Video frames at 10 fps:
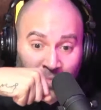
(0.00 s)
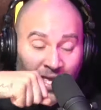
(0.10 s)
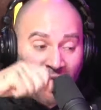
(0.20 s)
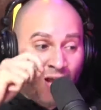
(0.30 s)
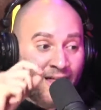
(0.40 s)

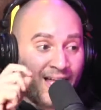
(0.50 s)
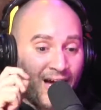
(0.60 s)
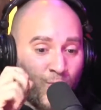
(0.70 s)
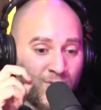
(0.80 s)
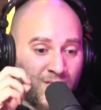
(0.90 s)
and all I
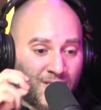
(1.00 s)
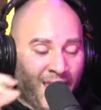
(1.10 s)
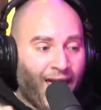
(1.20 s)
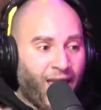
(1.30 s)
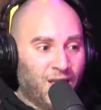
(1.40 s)
got was the
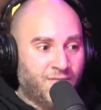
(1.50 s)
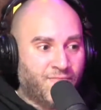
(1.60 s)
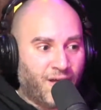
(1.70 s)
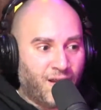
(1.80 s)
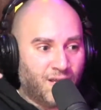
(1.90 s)
tang of
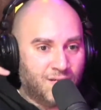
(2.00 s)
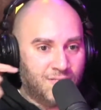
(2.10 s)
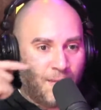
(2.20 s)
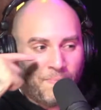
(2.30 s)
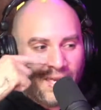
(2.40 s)
like
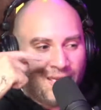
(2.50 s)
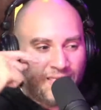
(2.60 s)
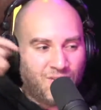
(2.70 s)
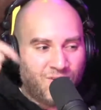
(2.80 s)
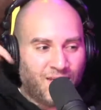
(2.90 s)
that ping
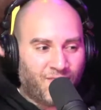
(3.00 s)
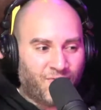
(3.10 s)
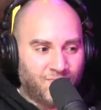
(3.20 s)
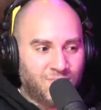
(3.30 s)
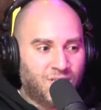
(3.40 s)
that you get
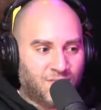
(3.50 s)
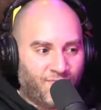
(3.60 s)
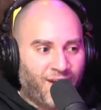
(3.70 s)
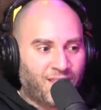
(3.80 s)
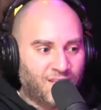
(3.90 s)
from just the
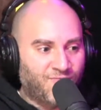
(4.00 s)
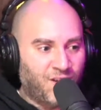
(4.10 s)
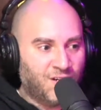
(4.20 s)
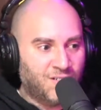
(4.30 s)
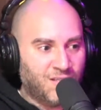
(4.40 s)
fact that it's
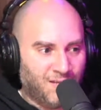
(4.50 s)
vinegar. Like,